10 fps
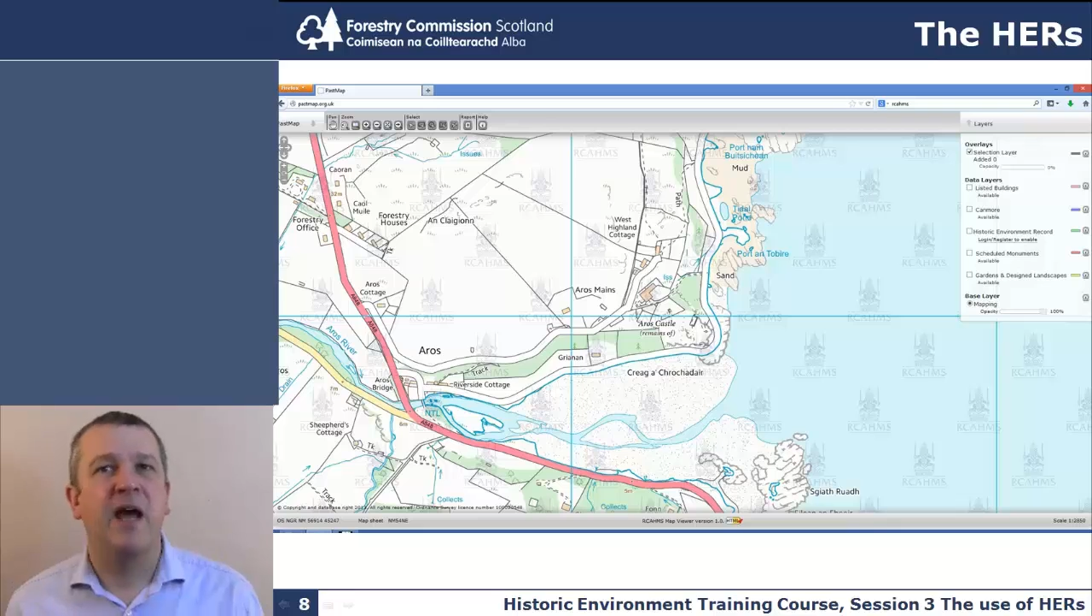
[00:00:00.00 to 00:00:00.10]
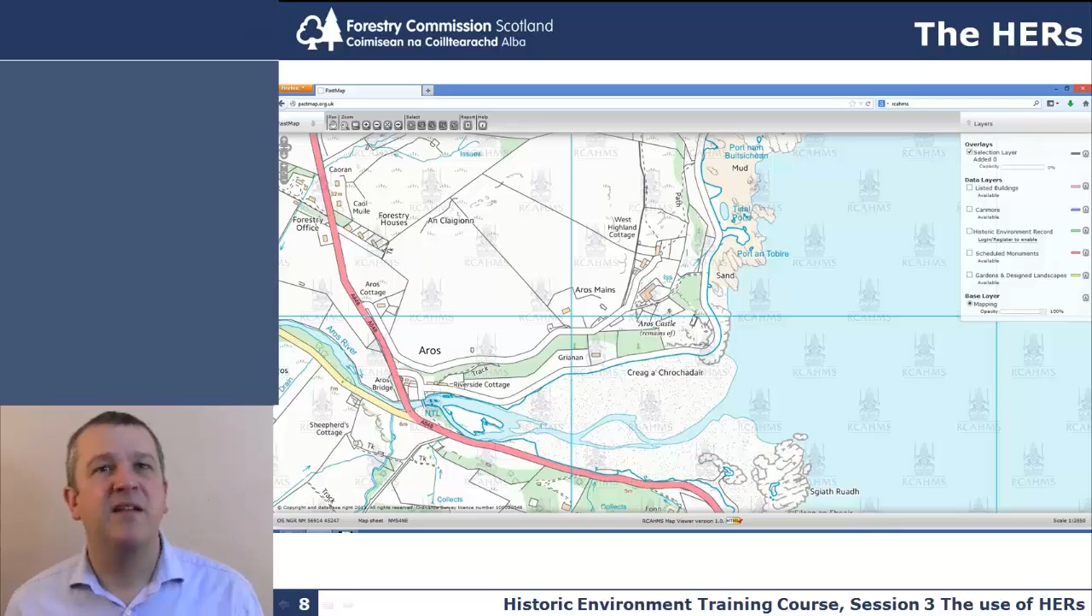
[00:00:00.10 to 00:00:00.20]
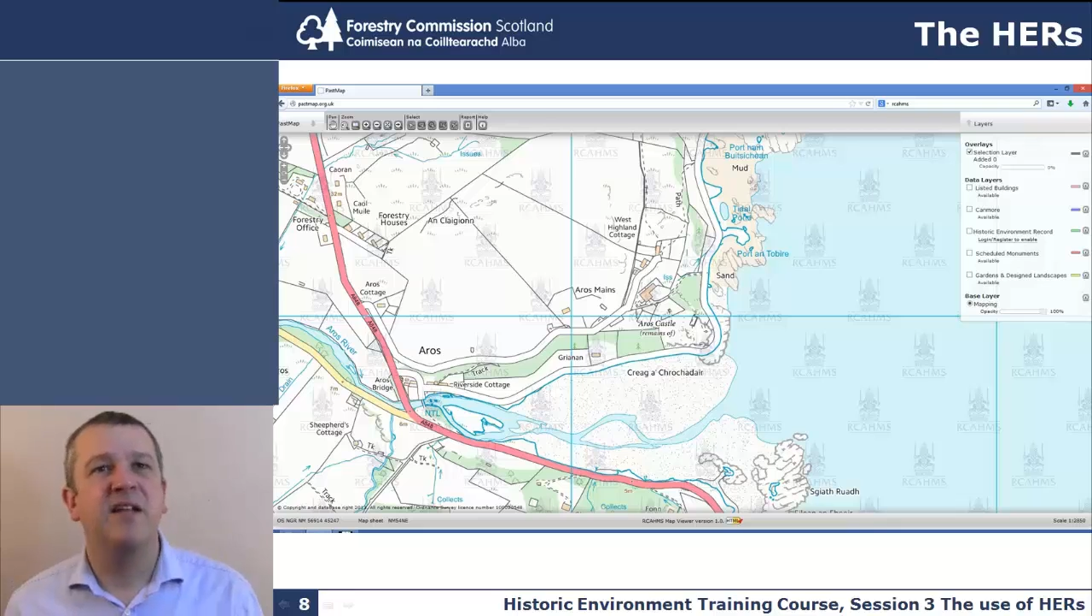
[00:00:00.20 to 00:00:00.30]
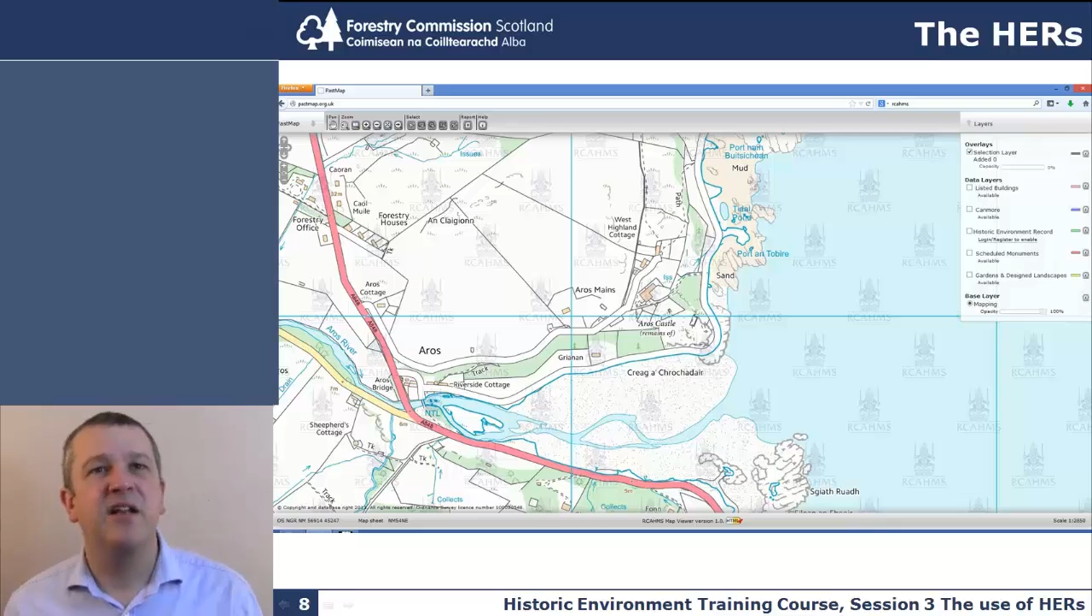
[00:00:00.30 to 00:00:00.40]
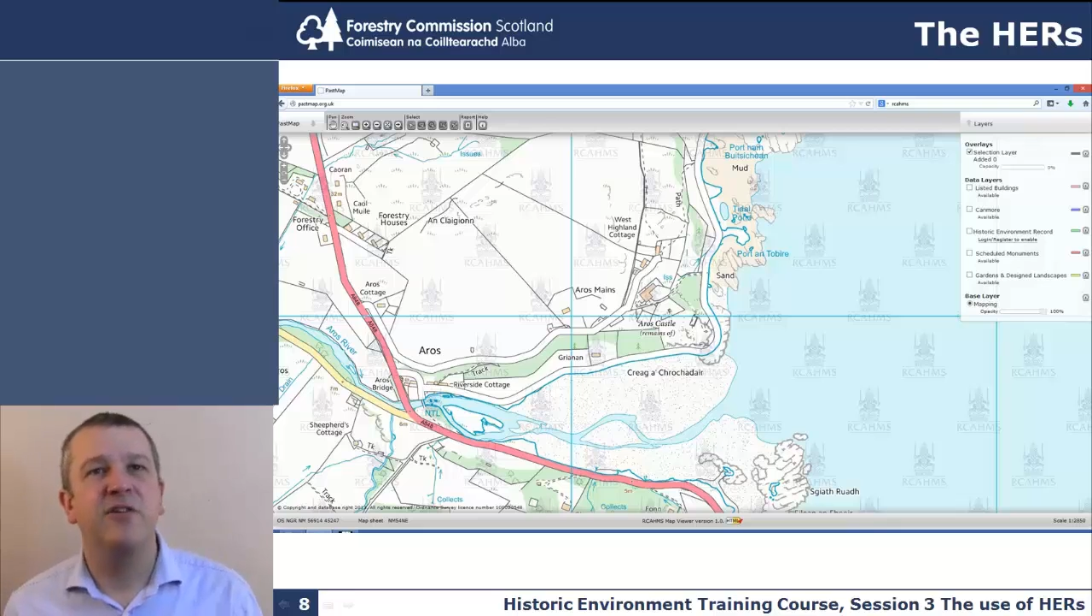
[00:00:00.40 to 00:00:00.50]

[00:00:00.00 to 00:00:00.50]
until